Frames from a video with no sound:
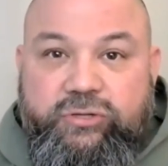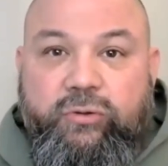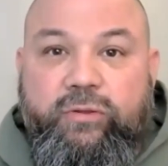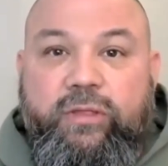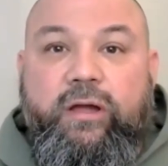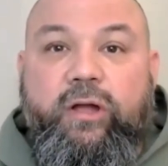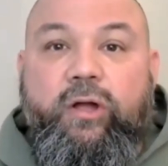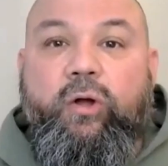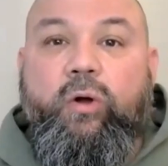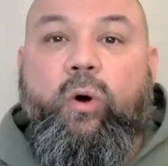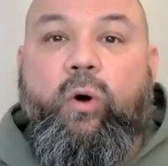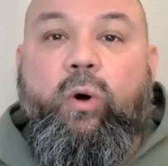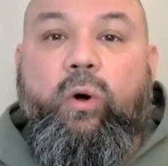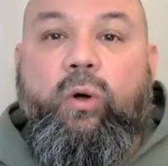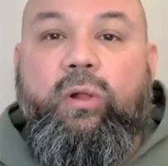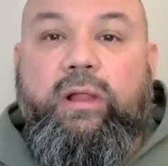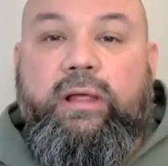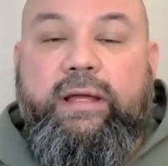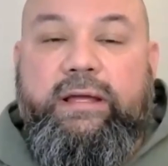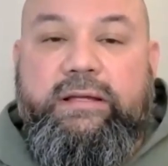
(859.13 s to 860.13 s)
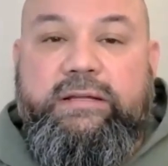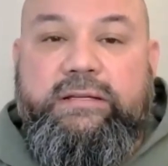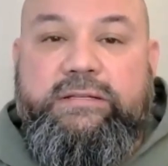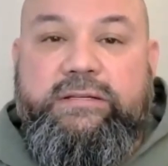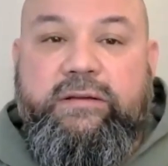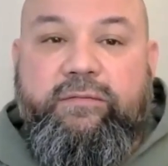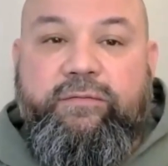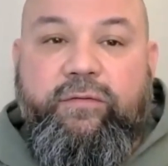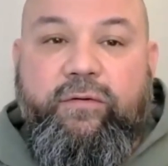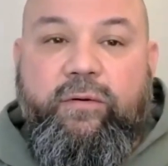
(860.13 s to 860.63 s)
So the goal
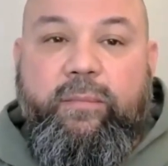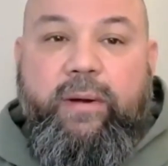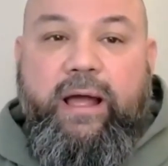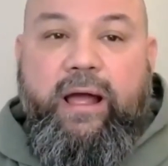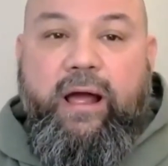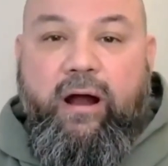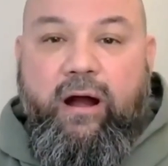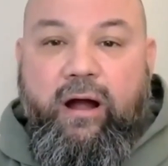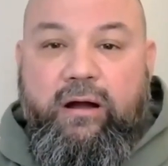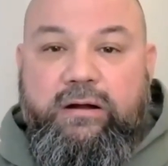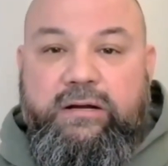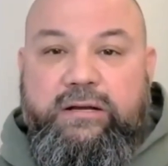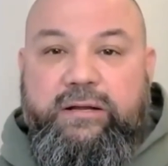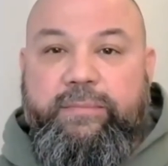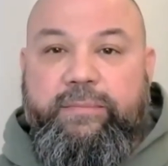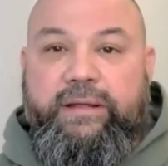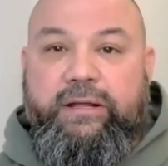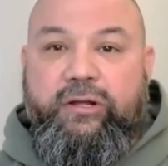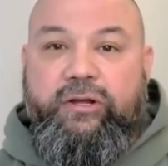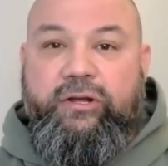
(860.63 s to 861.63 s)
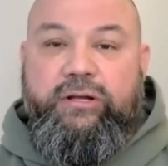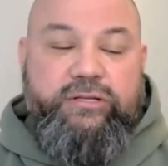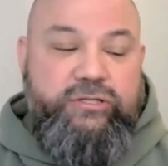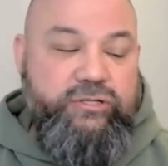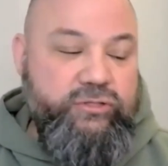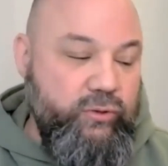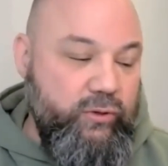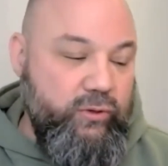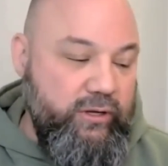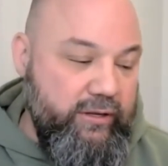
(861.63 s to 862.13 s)
is for my heart to be
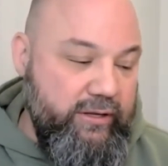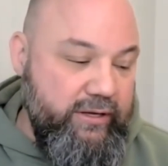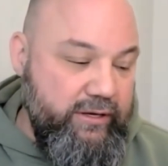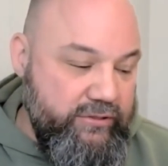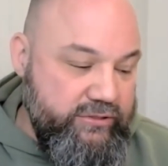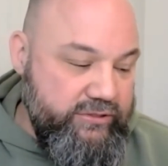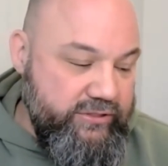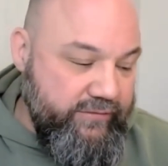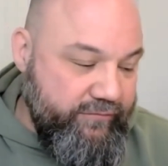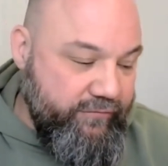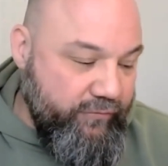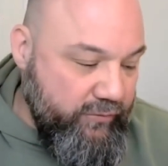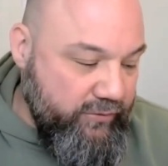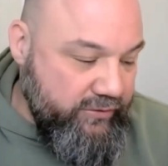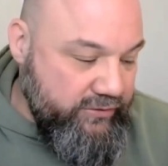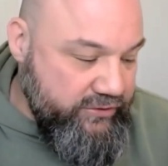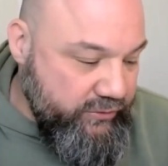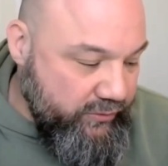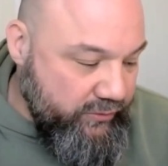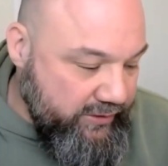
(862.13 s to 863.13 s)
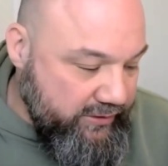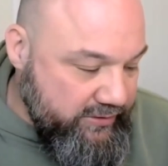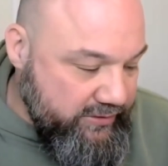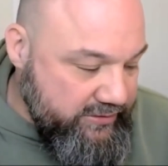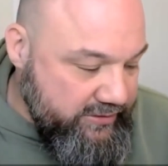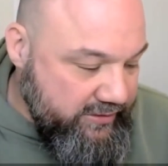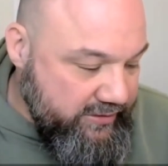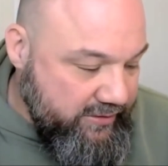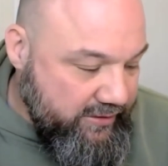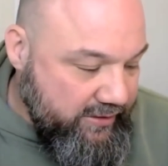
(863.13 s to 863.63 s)
good soil. Here's the four
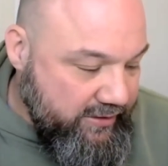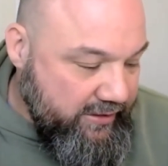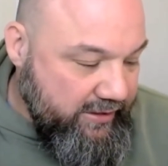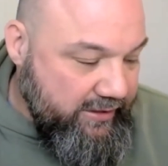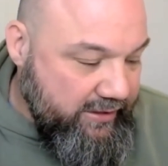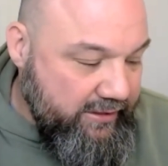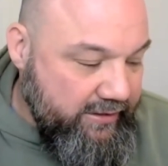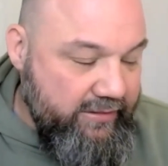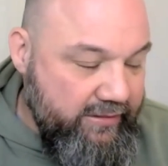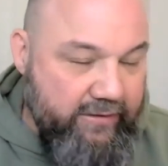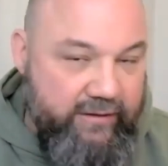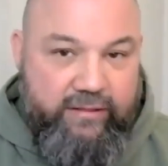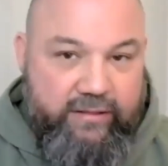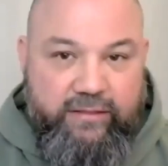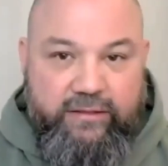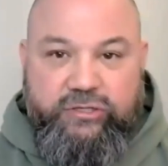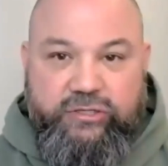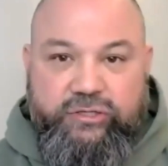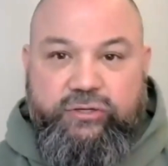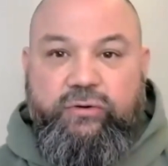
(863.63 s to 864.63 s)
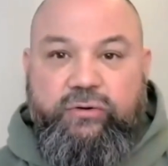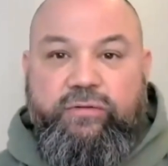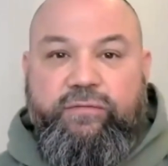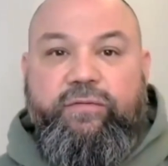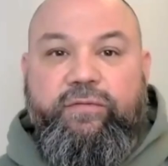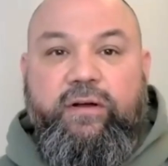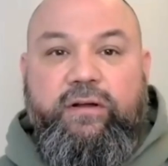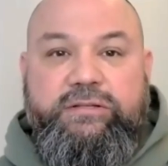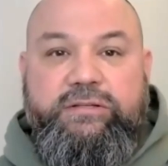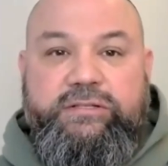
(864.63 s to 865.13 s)
soils. The, the
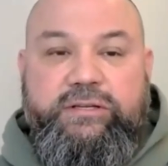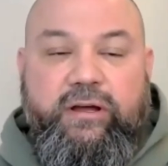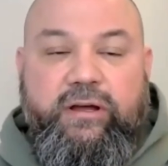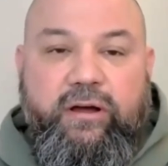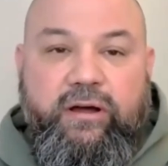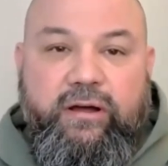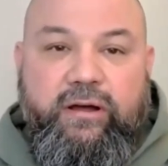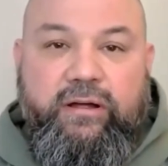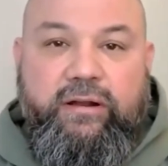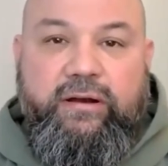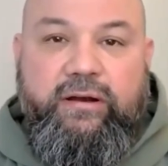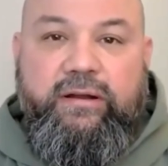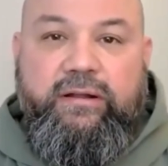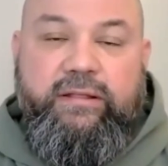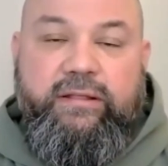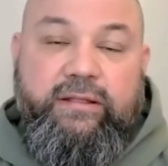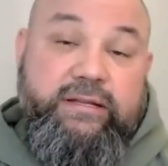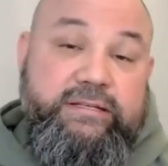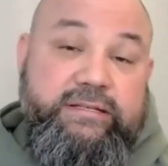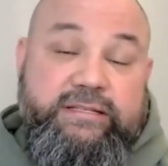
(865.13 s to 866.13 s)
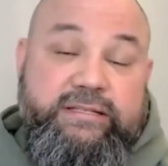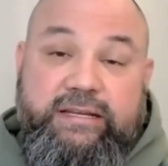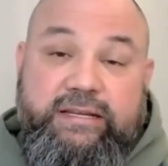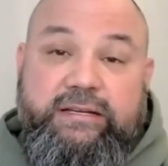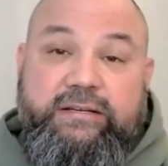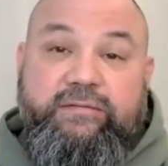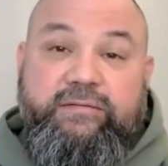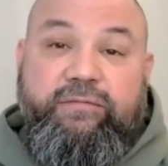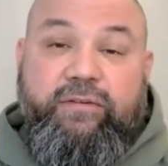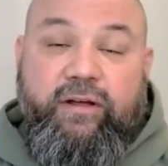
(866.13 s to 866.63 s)
truth falls on, the
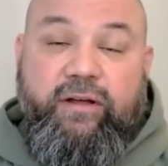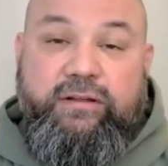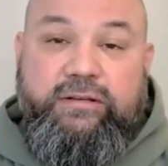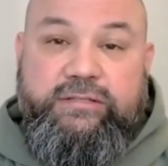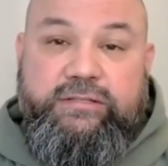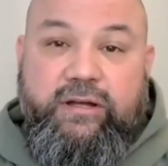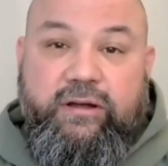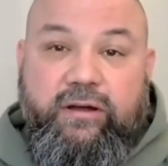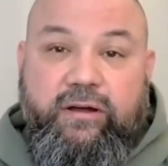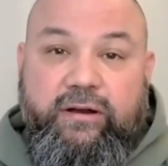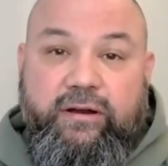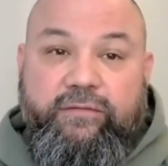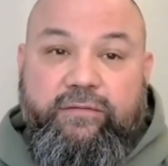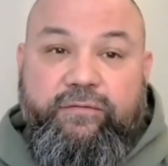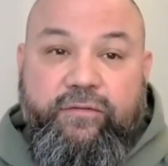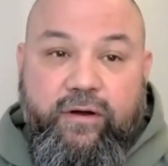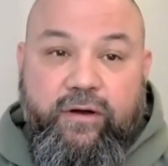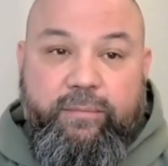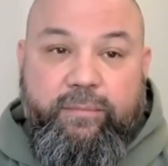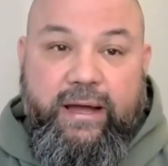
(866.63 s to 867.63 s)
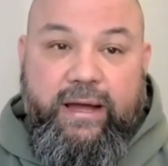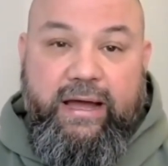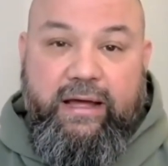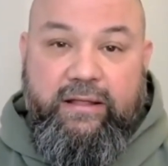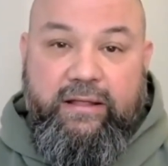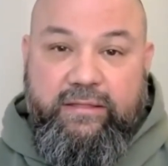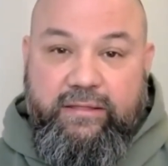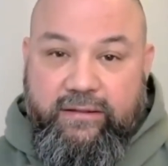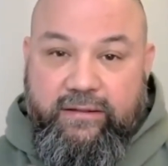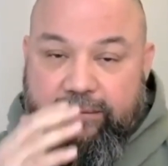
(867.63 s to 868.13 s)
seed falls on a
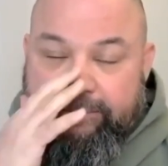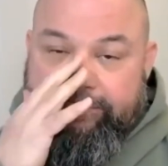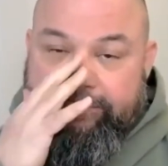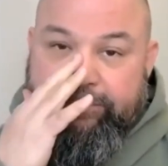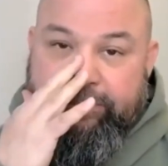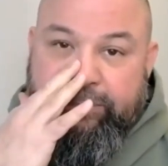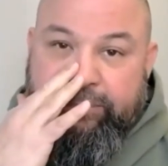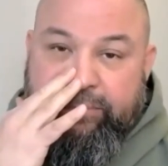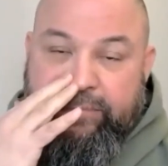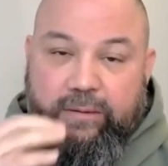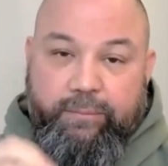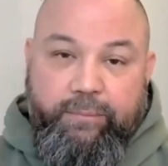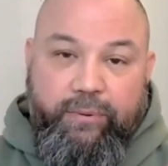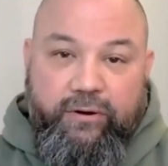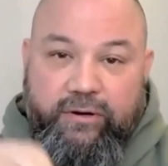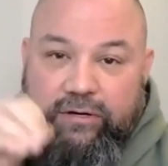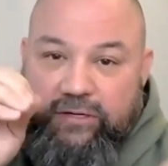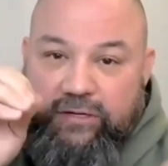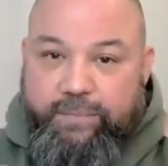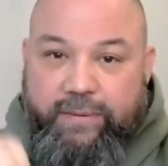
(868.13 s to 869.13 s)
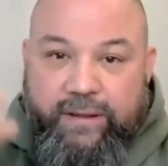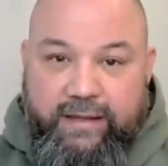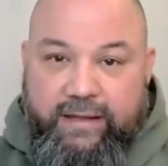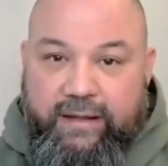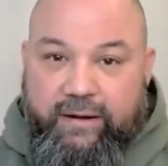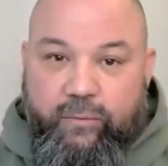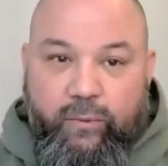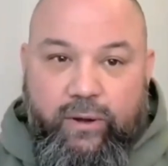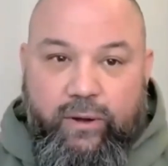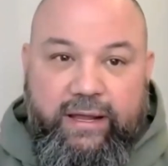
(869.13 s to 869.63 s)
footpath. The birds
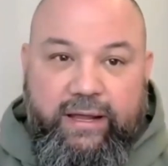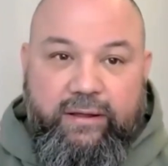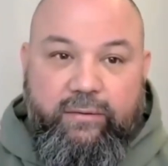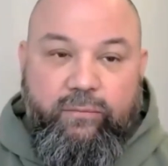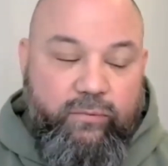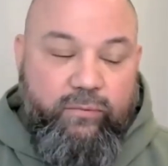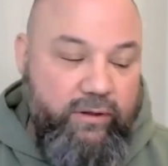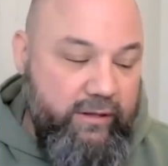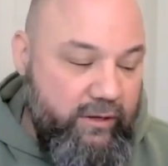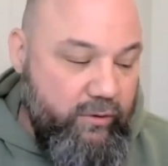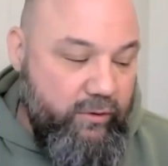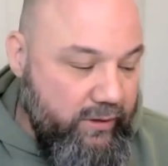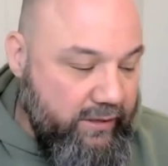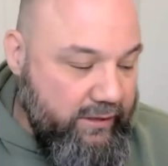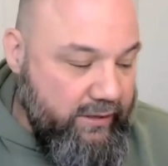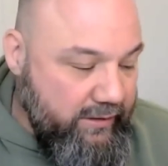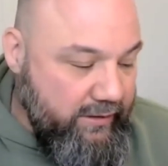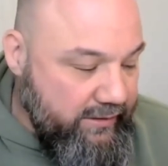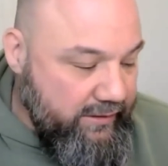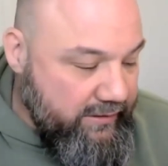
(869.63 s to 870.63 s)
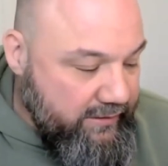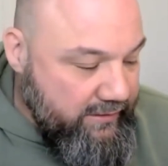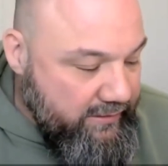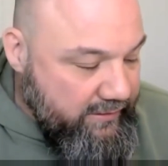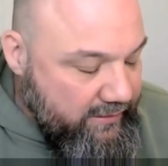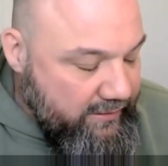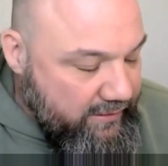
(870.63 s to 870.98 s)
peck it away really quickly.